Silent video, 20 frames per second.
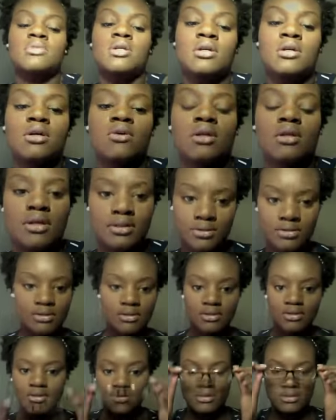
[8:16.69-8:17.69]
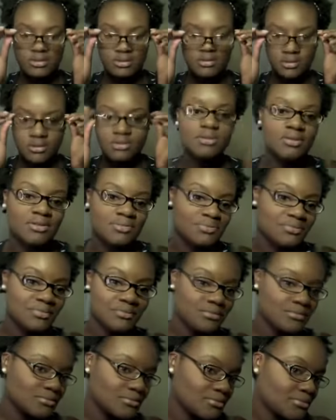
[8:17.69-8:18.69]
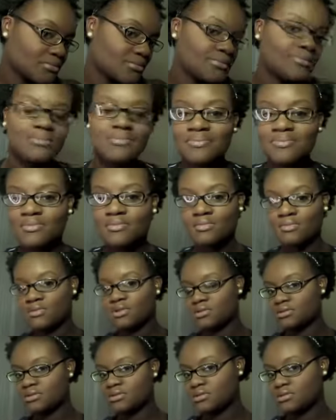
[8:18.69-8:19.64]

it. Had to fix the lighting a little bit.